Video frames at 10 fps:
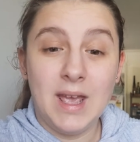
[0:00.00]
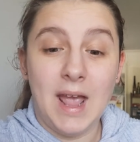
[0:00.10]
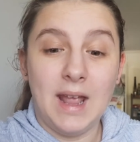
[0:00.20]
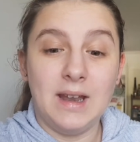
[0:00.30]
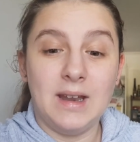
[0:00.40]

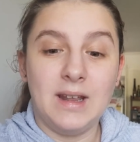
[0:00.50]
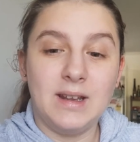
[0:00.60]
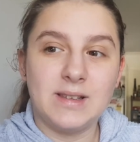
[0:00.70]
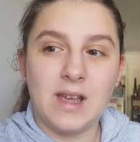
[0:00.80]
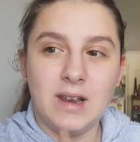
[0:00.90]
and it
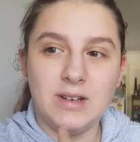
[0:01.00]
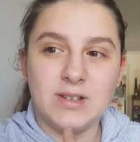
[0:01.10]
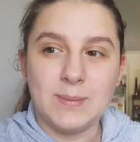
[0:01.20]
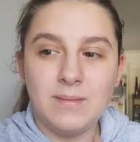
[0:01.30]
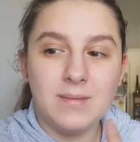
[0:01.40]
is kind of
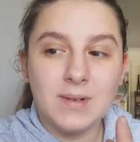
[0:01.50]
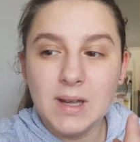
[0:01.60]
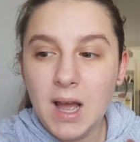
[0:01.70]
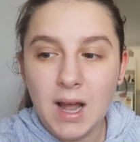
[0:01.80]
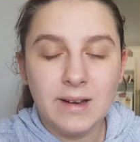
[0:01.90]

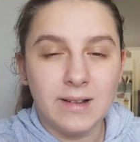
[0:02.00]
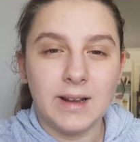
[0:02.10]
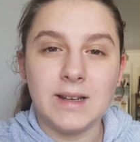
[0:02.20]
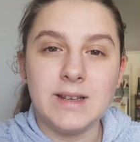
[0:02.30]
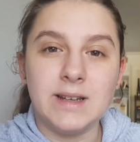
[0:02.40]
like
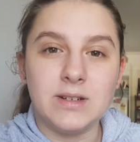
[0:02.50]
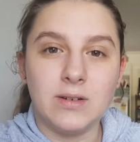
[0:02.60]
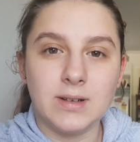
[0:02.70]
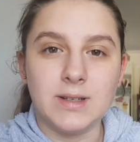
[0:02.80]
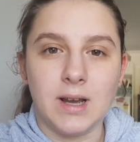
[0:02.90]
a
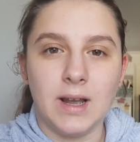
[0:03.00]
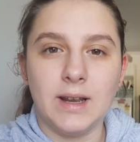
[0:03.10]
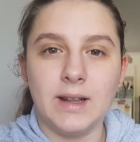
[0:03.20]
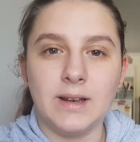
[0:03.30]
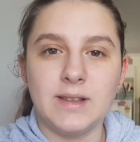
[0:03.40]
detox
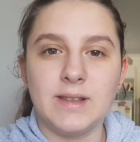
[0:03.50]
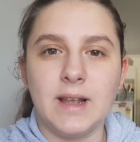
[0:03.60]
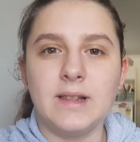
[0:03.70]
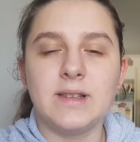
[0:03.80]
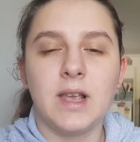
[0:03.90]
diet in a sense,